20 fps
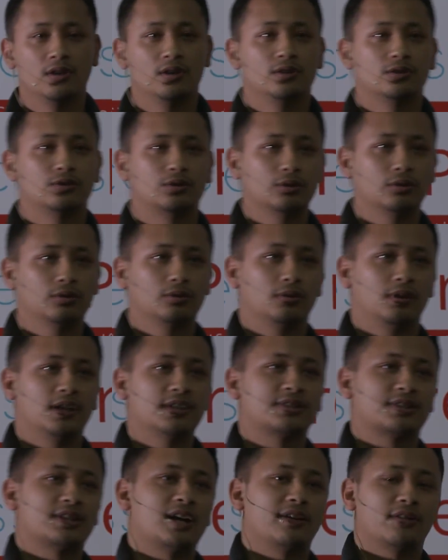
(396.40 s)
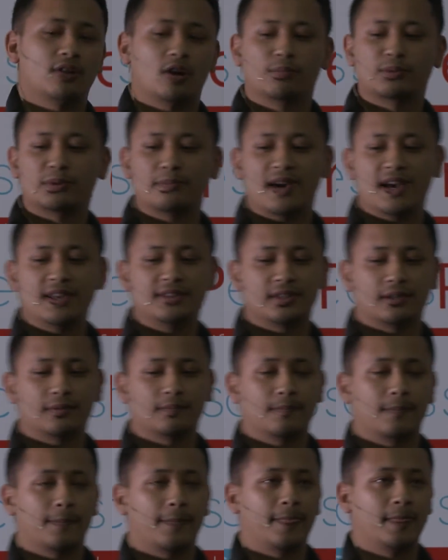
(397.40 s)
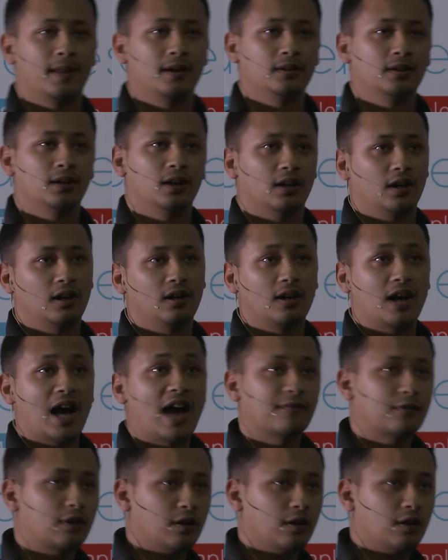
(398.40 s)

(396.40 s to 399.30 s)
So let's start optimizing. I've